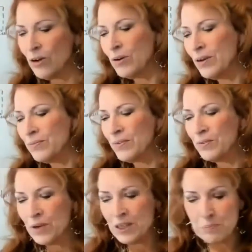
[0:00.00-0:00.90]
know,
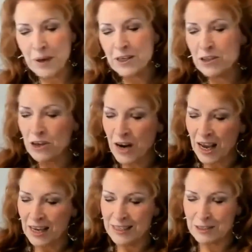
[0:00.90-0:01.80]
as big as your
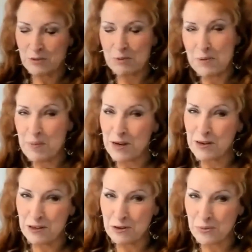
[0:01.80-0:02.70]
hand is, it would be
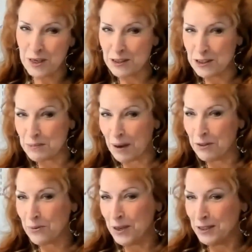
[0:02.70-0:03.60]
bigger than three inches
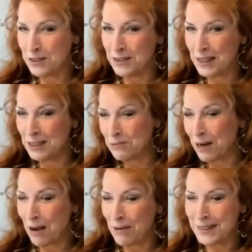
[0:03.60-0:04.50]
by three inches. That's
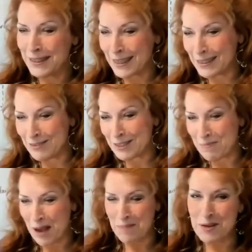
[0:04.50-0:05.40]
what I was thinking it was
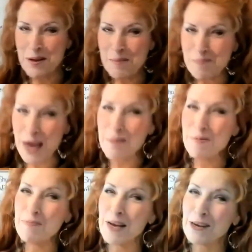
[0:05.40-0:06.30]
about.
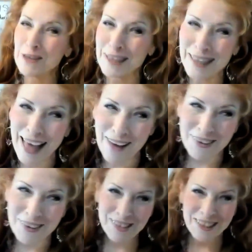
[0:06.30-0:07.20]
Maybe bigger than
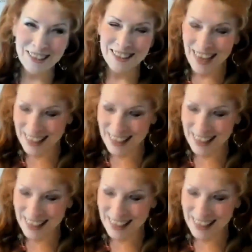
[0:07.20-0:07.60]
that when we look at